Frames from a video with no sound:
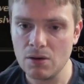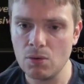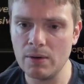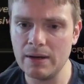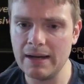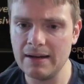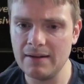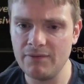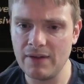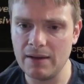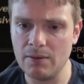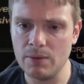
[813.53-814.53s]
Coordinated
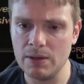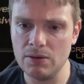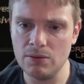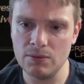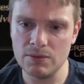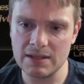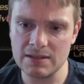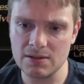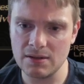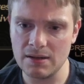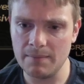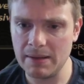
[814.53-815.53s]
Fate. When you use a
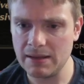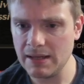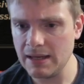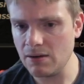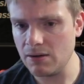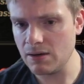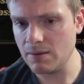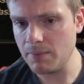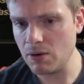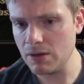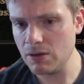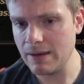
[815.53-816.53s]
certain ability on your
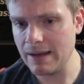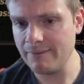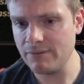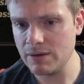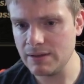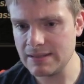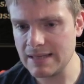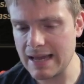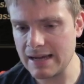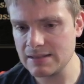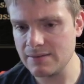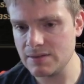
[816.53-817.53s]
bar, you gain 3
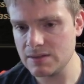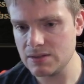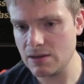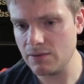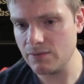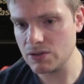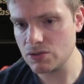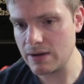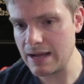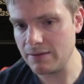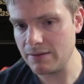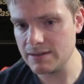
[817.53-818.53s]
sacks of Silver
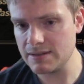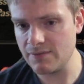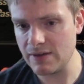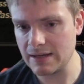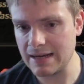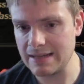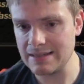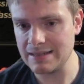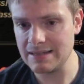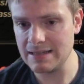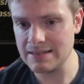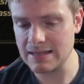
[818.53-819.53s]
Shroud. This effect has a
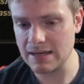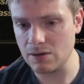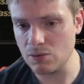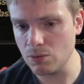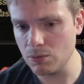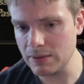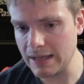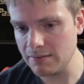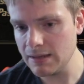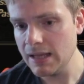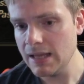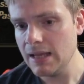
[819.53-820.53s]
10-second
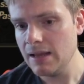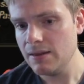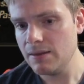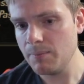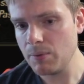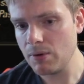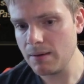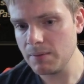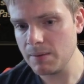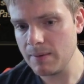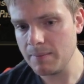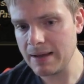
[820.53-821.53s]
cooldown. The
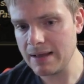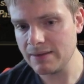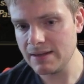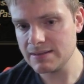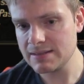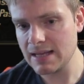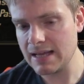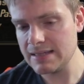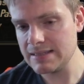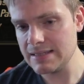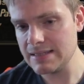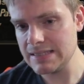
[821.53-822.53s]
problem about this,
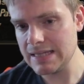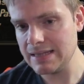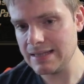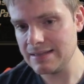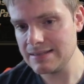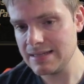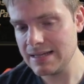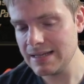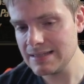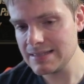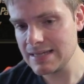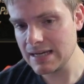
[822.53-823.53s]
guys, is that this
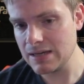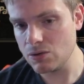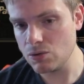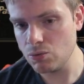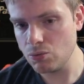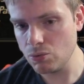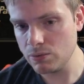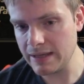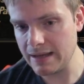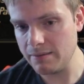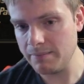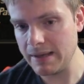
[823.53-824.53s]
10-second
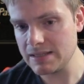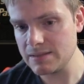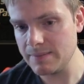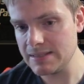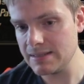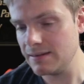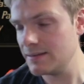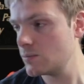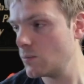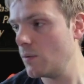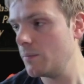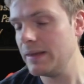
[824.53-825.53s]
cooldown makes me think
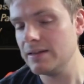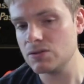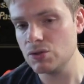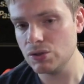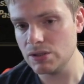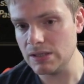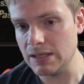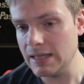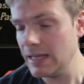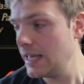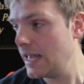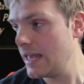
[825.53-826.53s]
this won't be as good
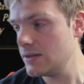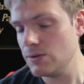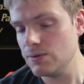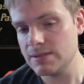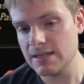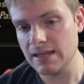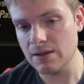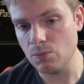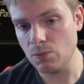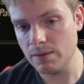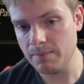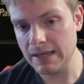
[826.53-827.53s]
as you think it
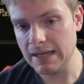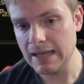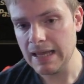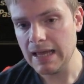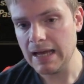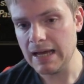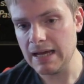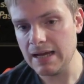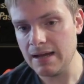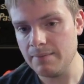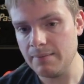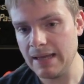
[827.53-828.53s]
would be.
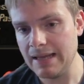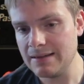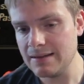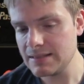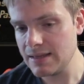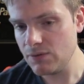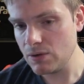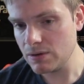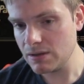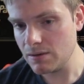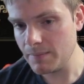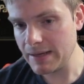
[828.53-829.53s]
It does give you a
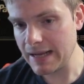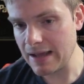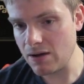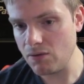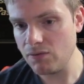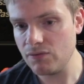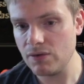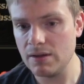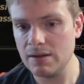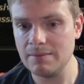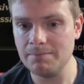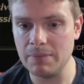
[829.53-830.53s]
little bit of health.
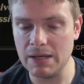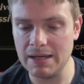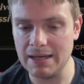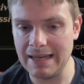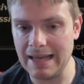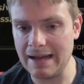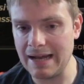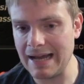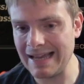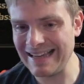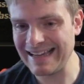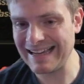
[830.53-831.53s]
But yeah,
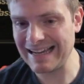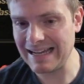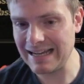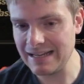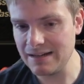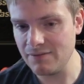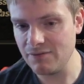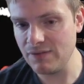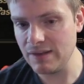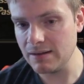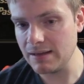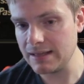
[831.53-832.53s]
I kind of
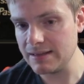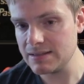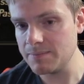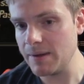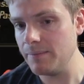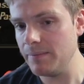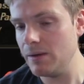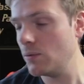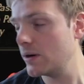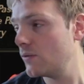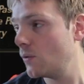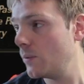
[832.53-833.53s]
feel like this might be
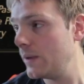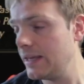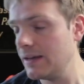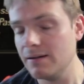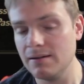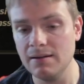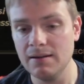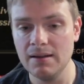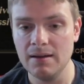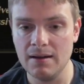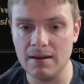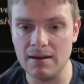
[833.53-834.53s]
one of the weaker
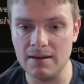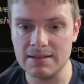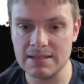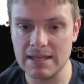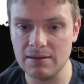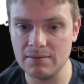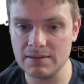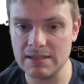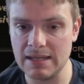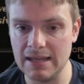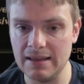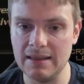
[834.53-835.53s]
skills
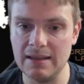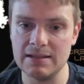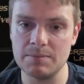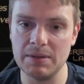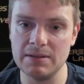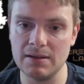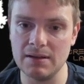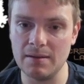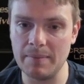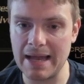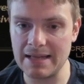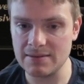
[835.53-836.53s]
in this particular
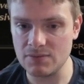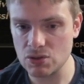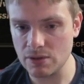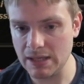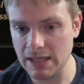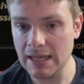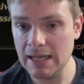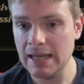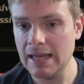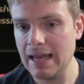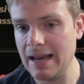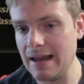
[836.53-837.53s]
passive tree,
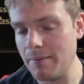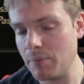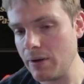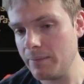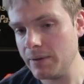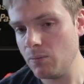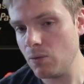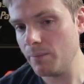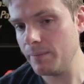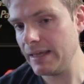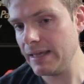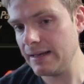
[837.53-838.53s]
and I probably
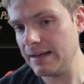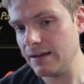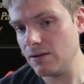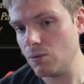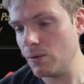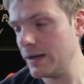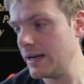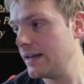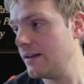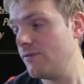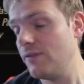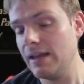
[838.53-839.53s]
won't be getting
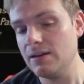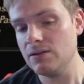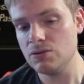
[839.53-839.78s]
Coordinated Fate